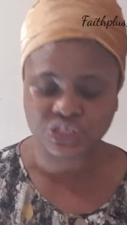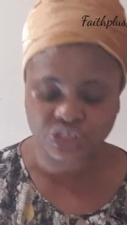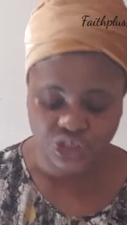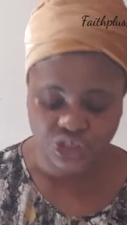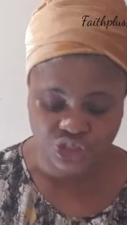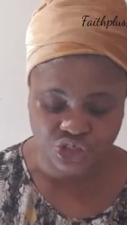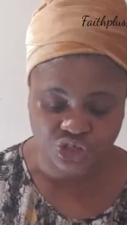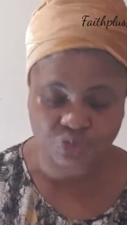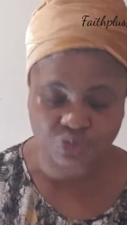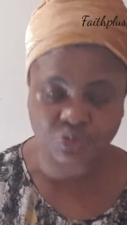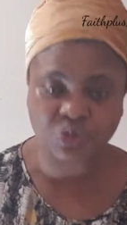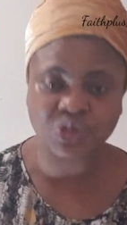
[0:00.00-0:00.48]

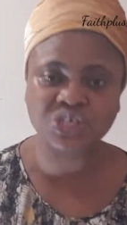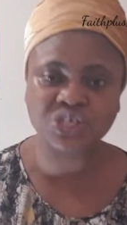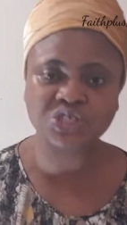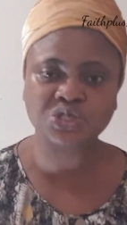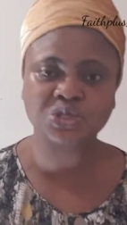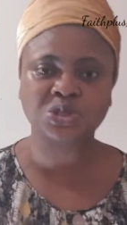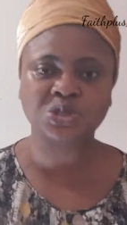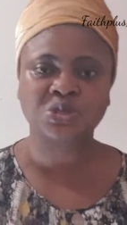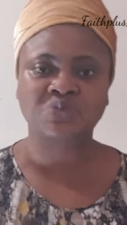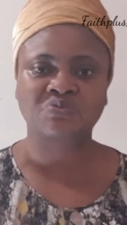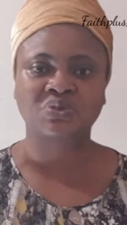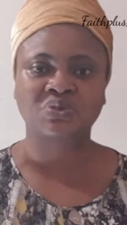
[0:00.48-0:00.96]
the
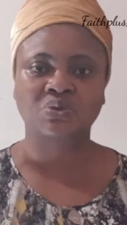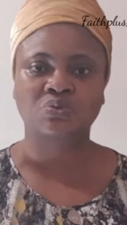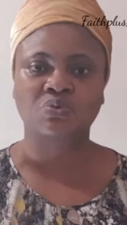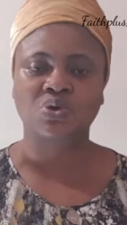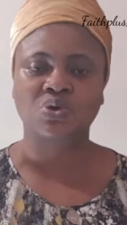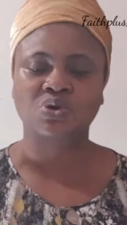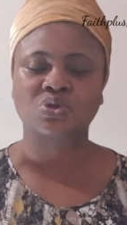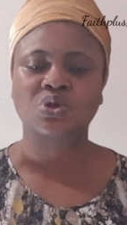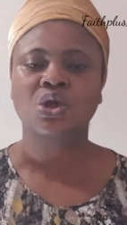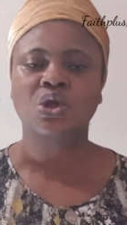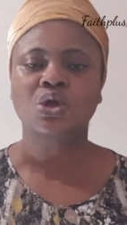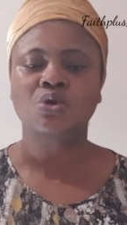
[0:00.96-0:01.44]
tribulations of the
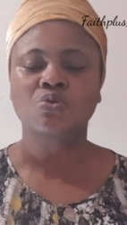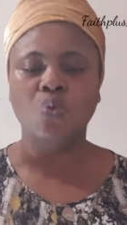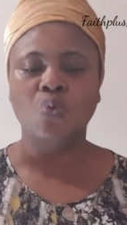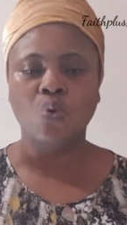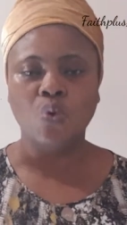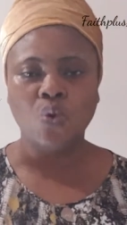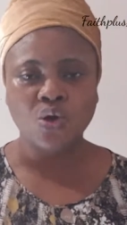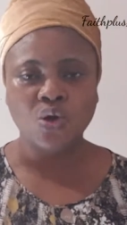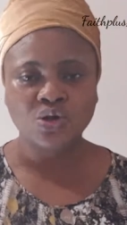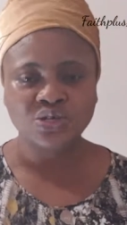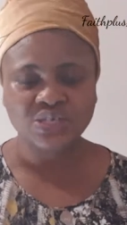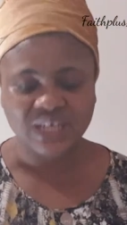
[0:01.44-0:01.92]
world,
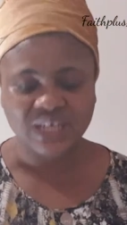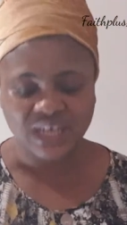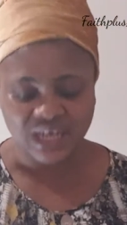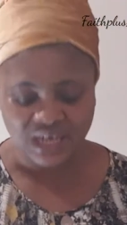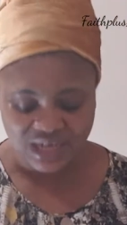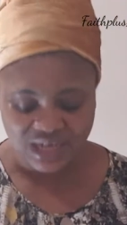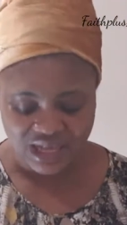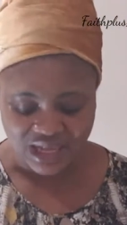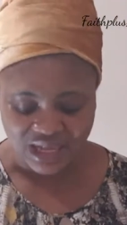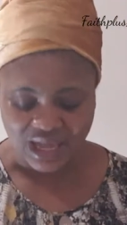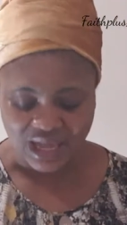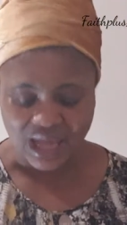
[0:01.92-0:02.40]
we will all
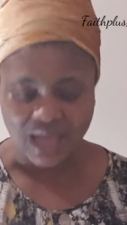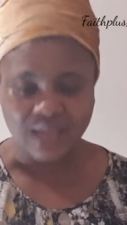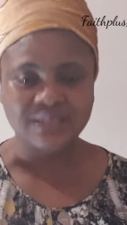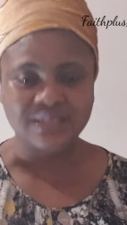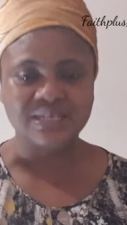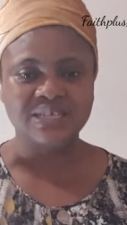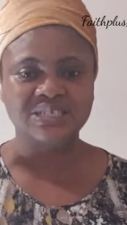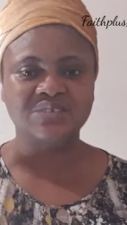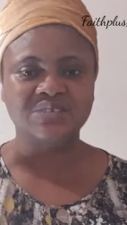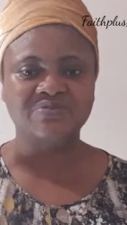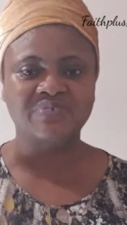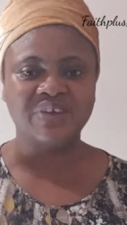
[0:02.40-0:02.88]
declare
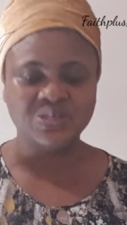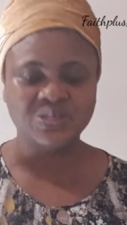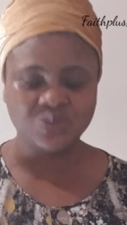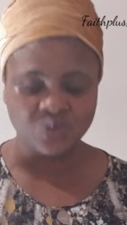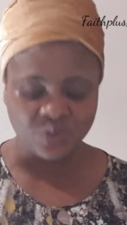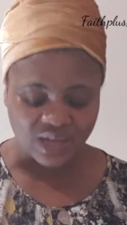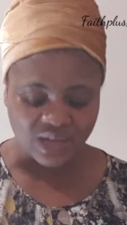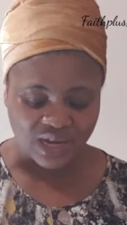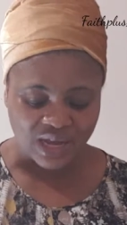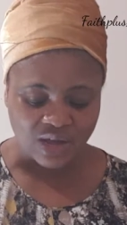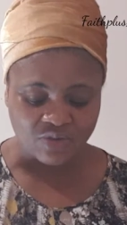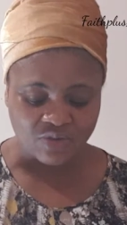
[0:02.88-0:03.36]
and testify
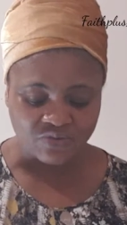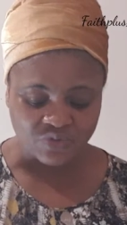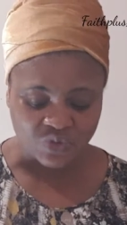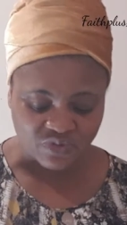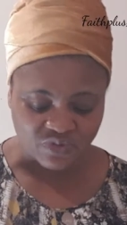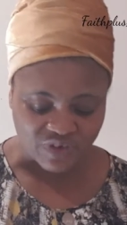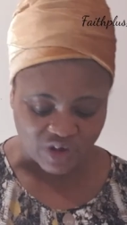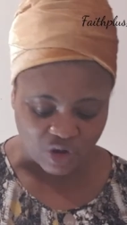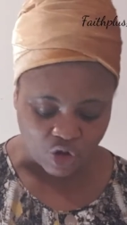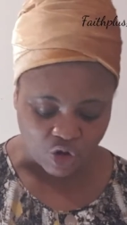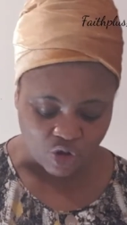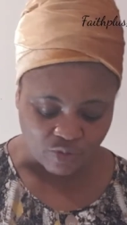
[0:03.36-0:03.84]
together how we
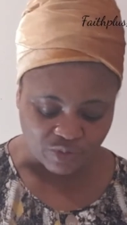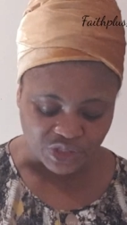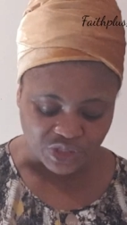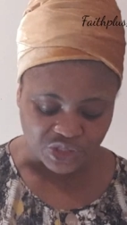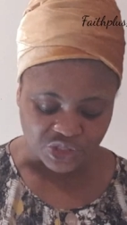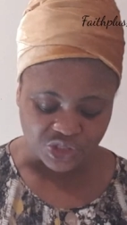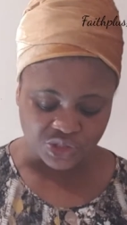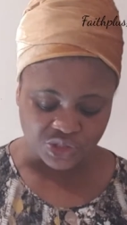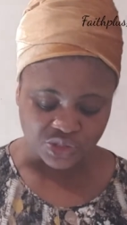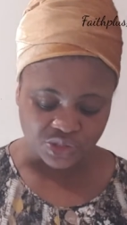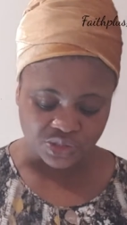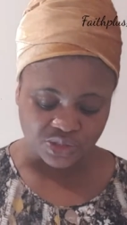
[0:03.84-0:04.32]
overcome
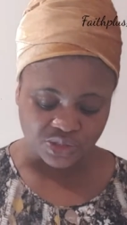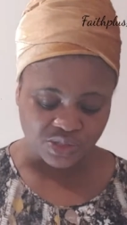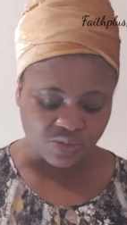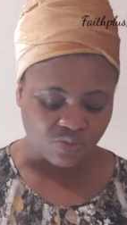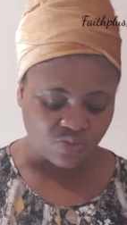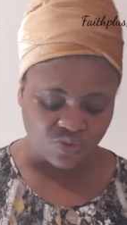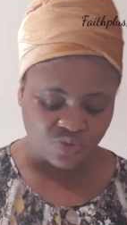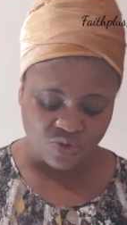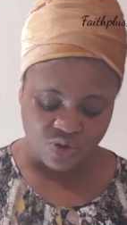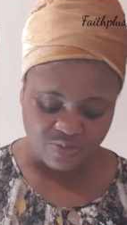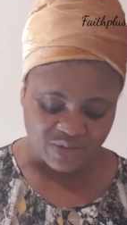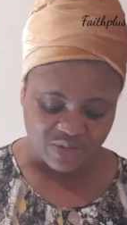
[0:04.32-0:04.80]
in Jesus'
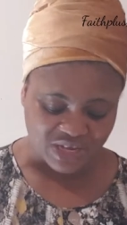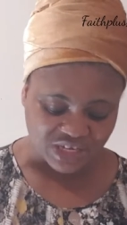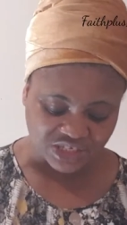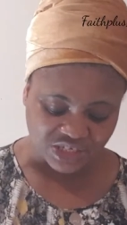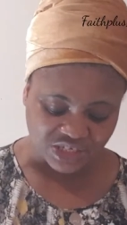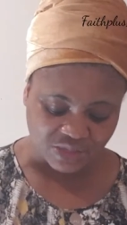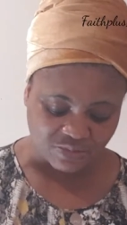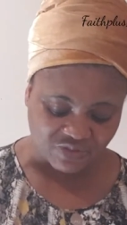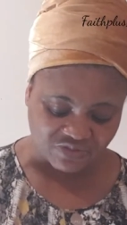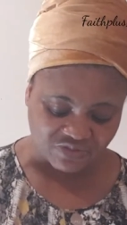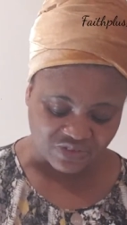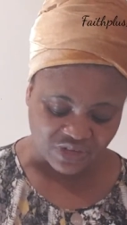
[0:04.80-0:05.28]
name. We will not be
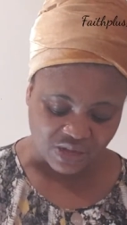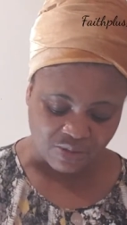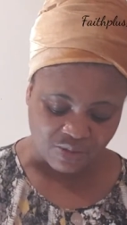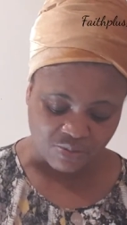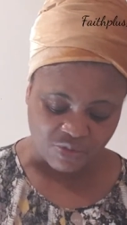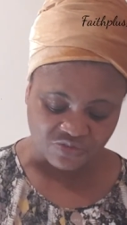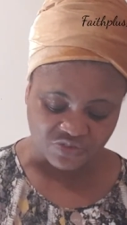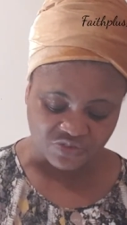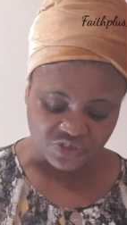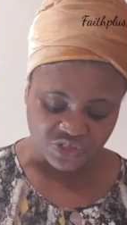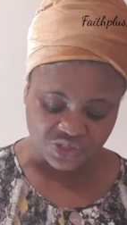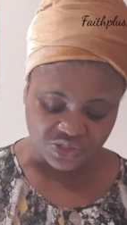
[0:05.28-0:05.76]
ashamed of the
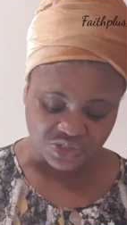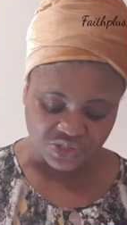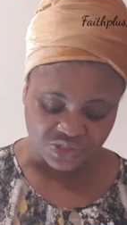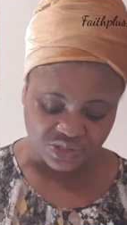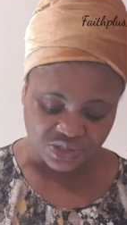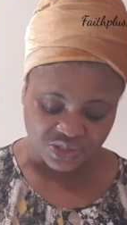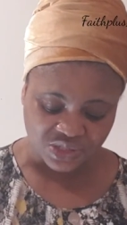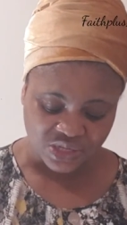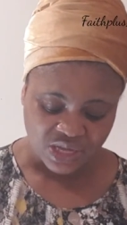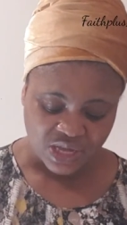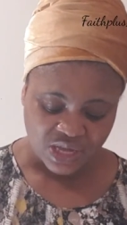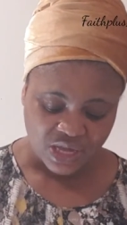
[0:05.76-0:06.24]
name of
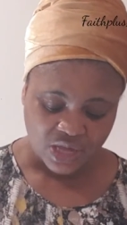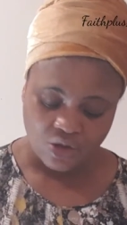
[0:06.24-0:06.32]
Jesus.